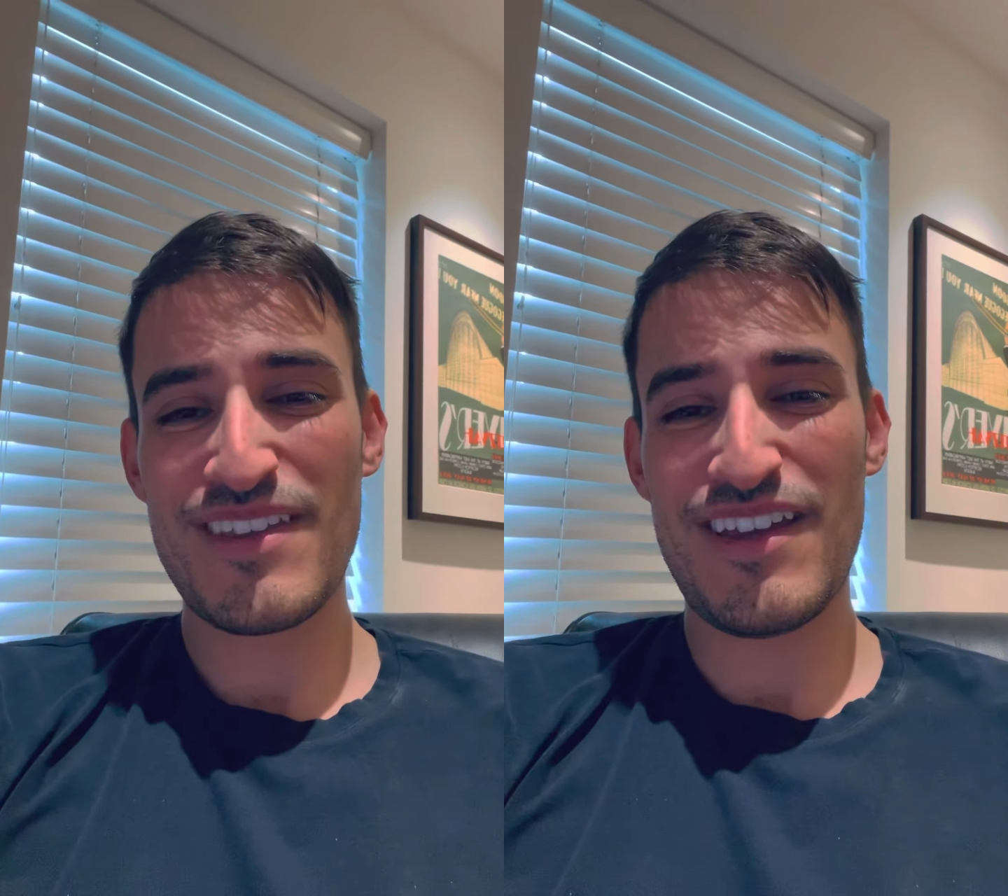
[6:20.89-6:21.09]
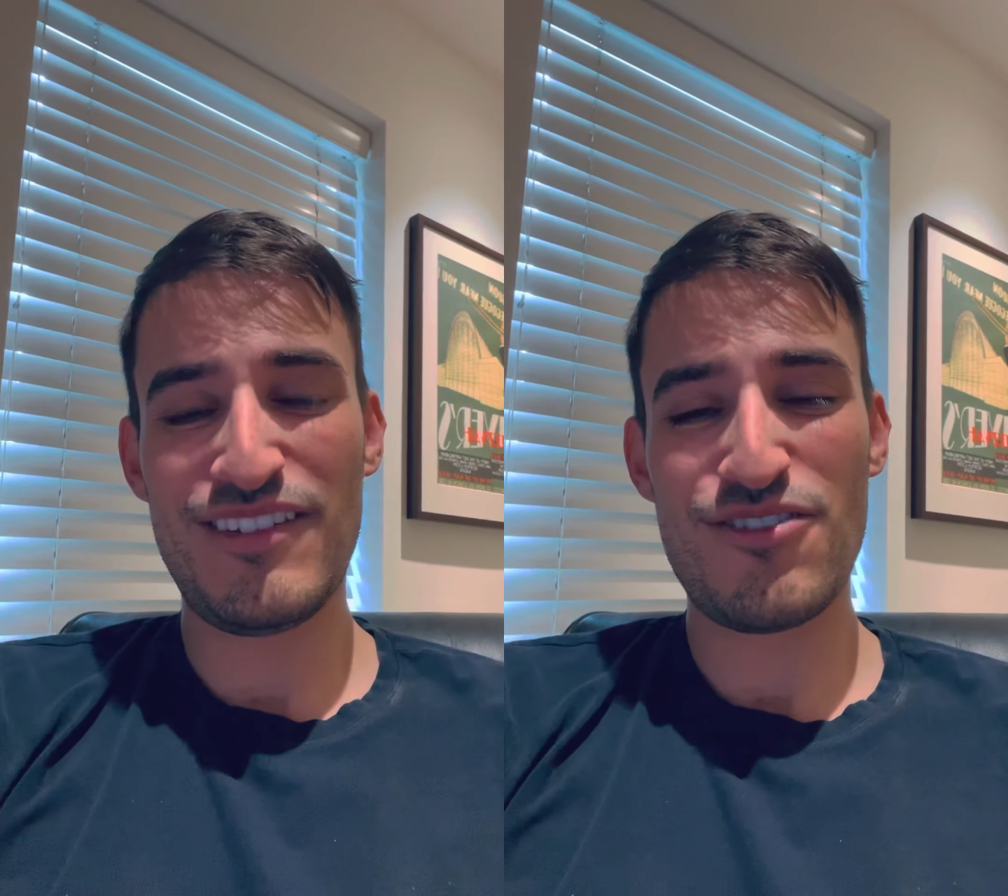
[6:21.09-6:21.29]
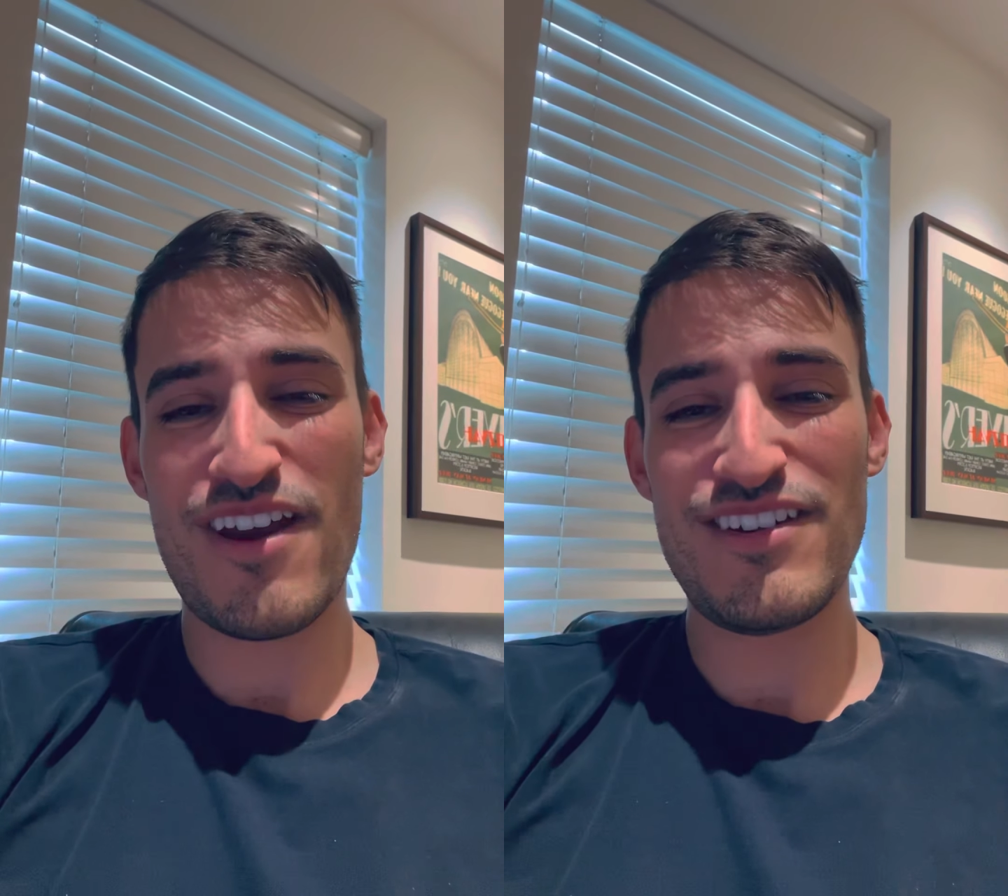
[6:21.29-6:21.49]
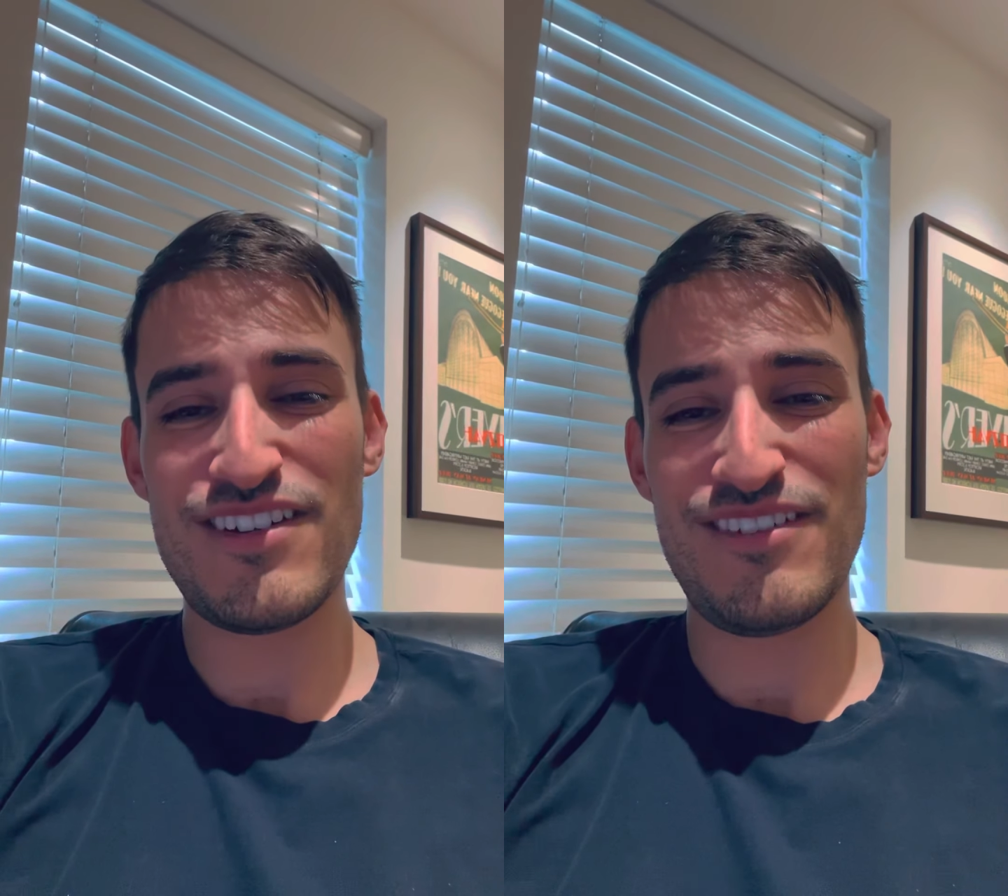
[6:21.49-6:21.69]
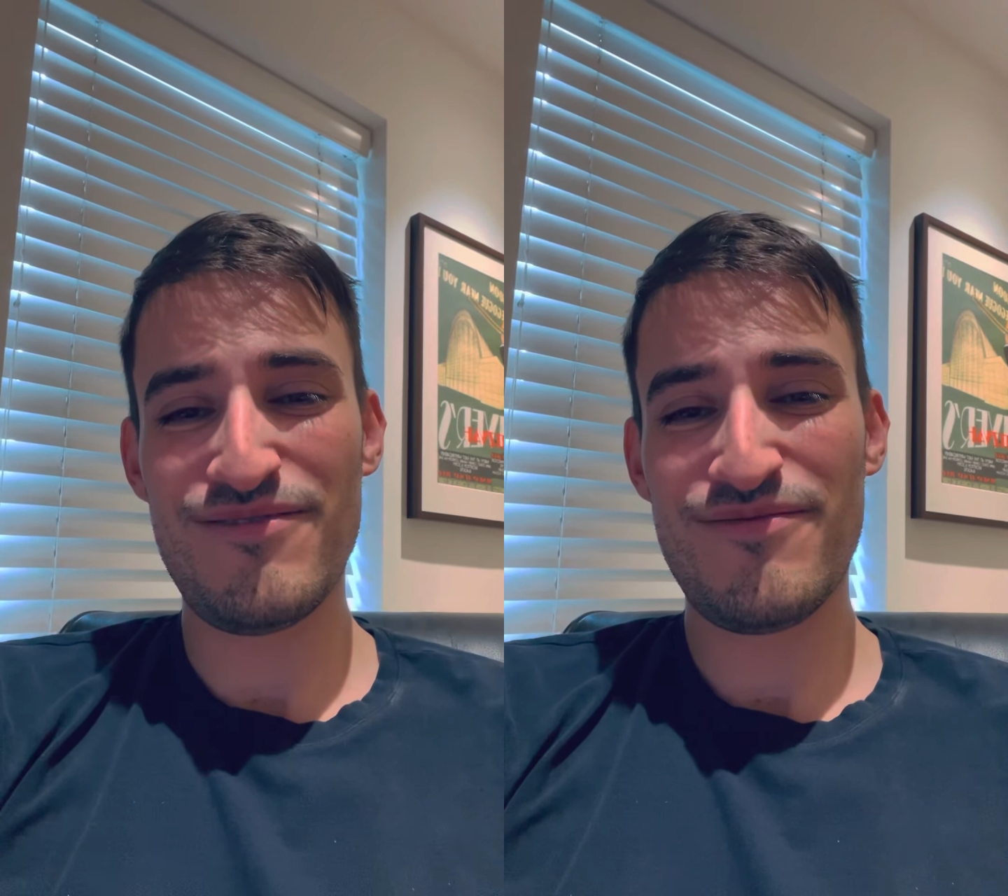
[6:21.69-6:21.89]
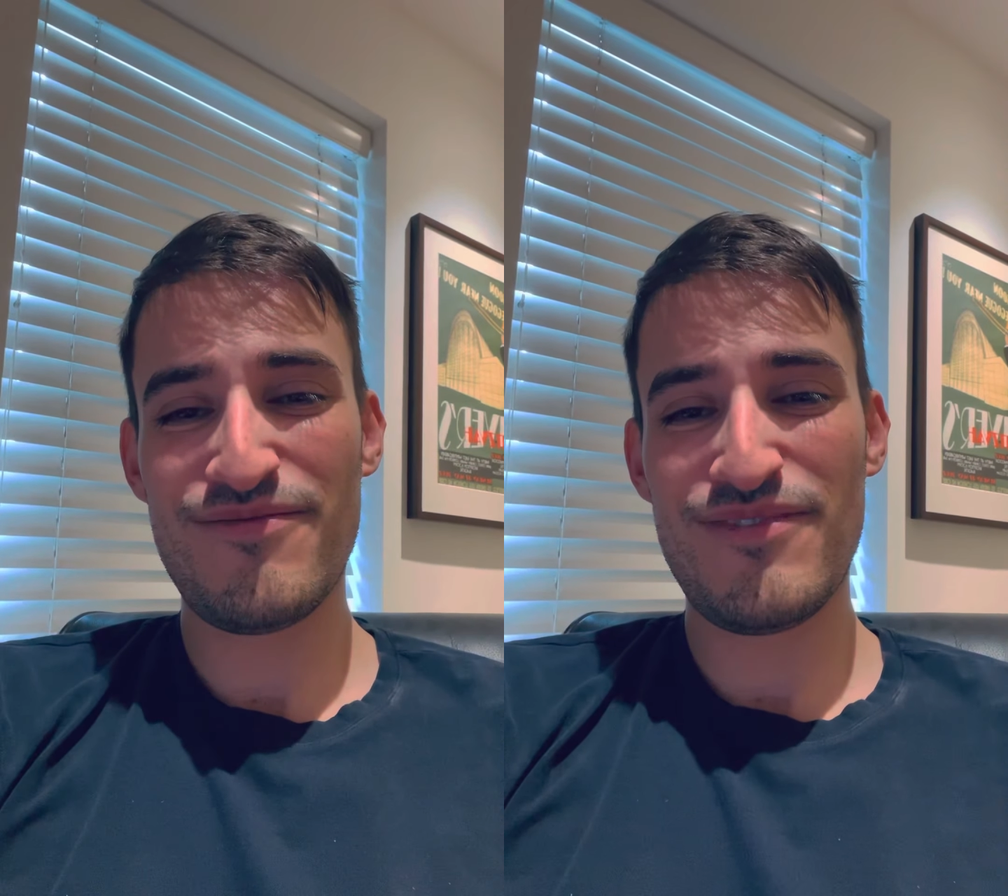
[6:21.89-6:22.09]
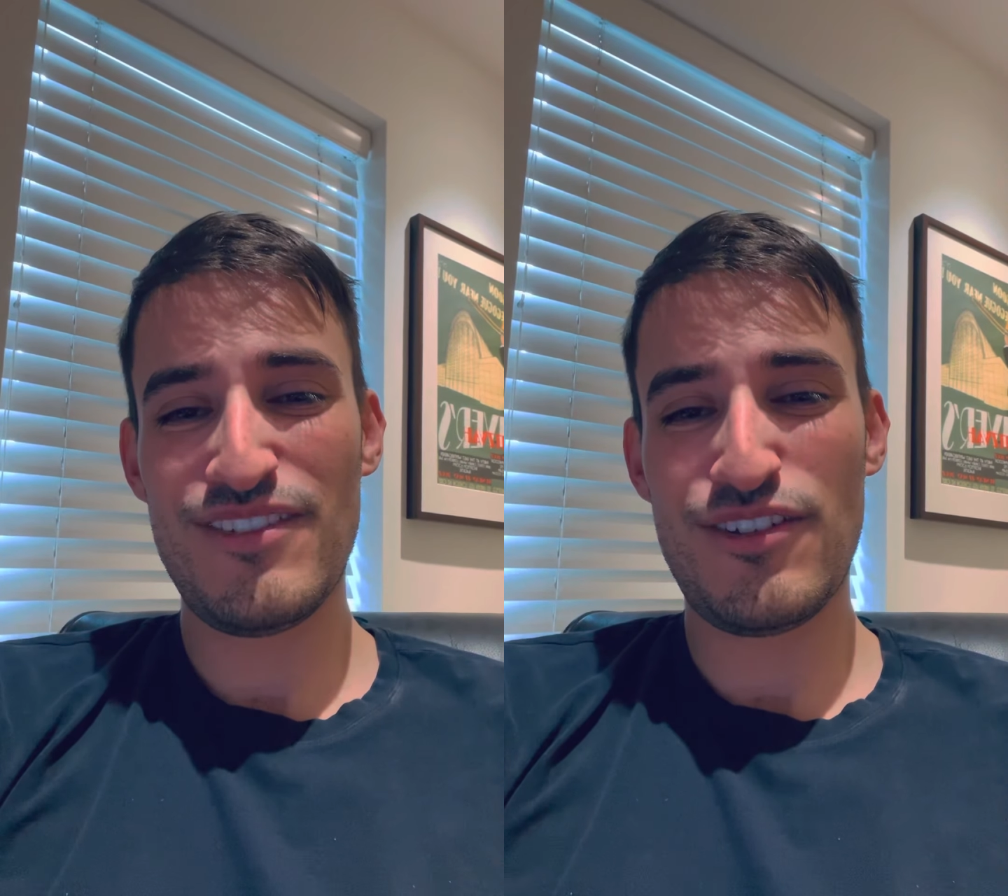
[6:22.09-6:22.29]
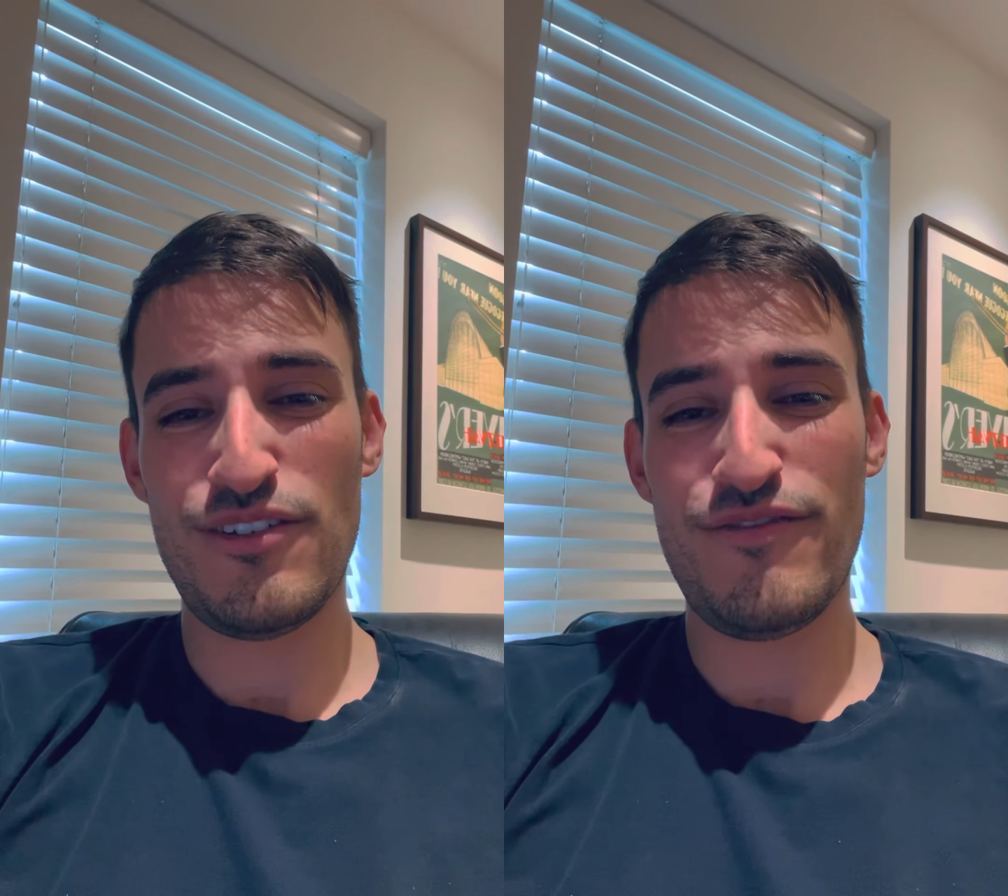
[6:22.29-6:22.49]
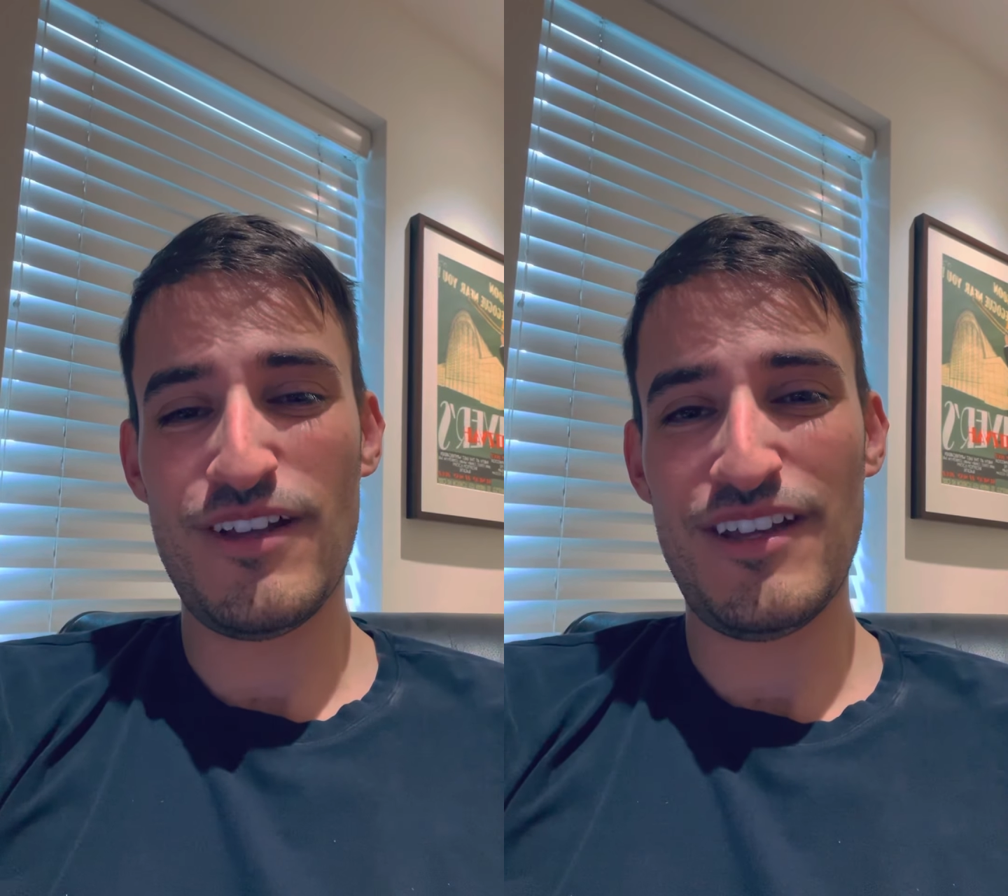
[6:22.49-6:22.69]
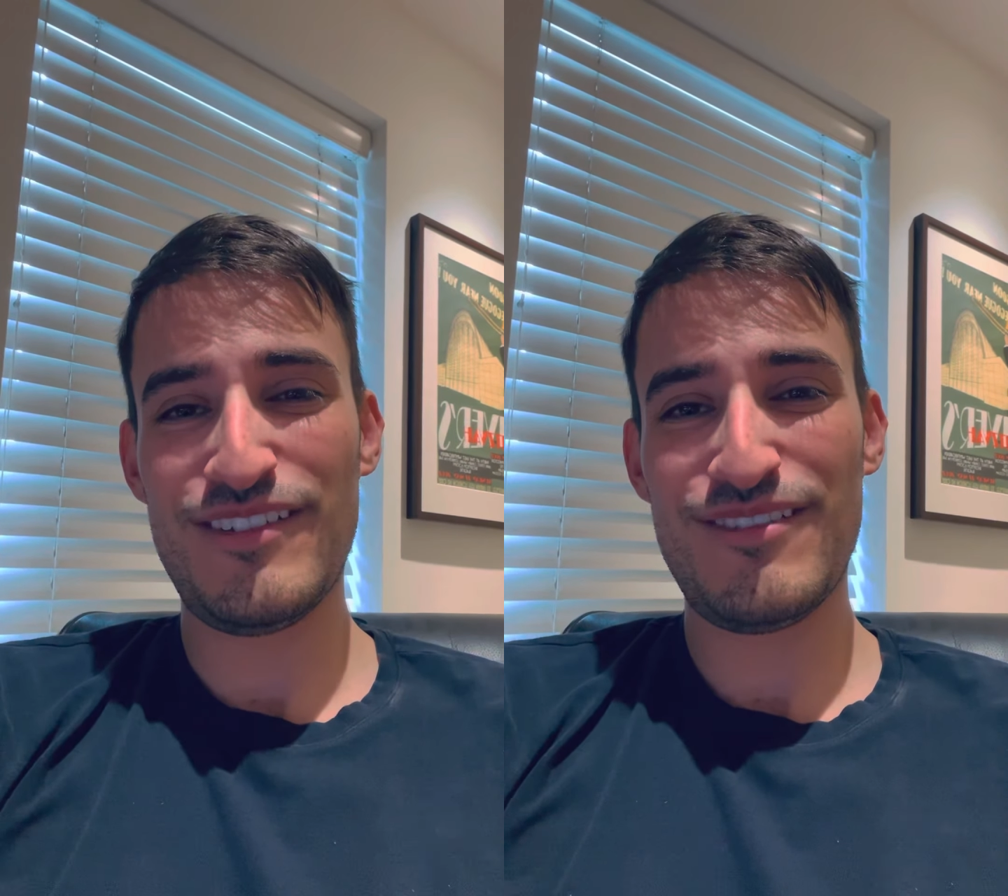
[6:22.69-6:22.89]
his creation to the
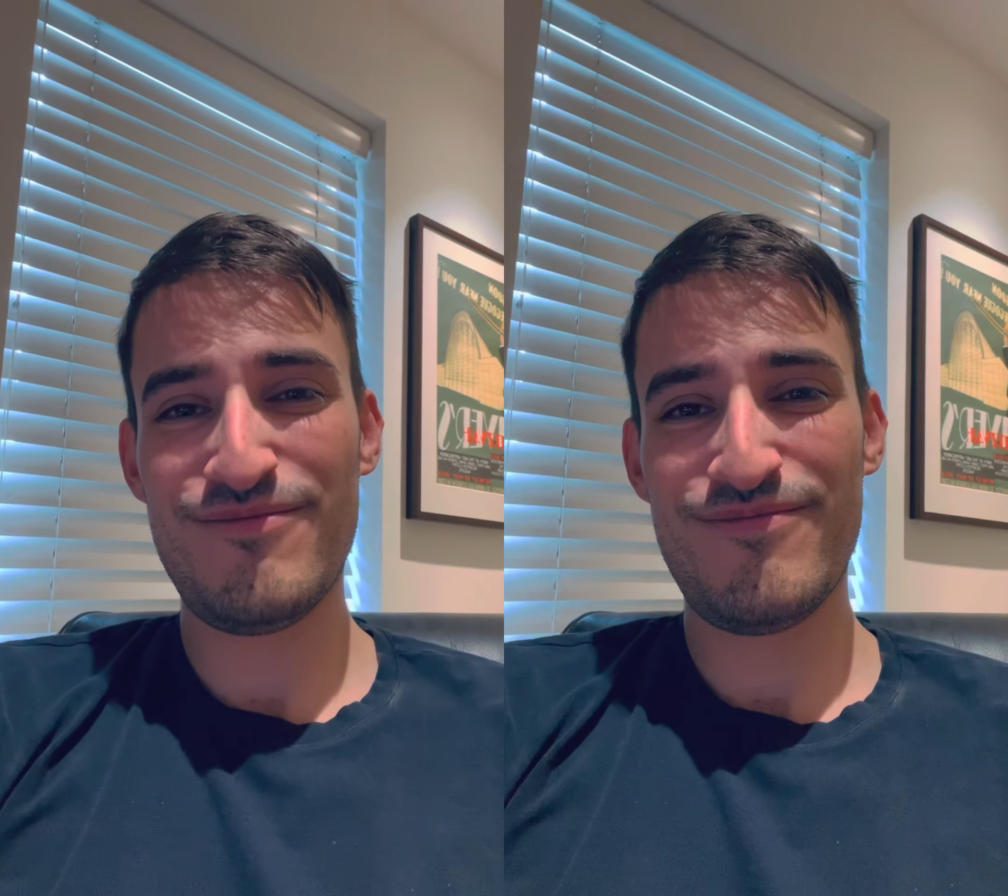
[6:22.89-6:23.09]
fullest.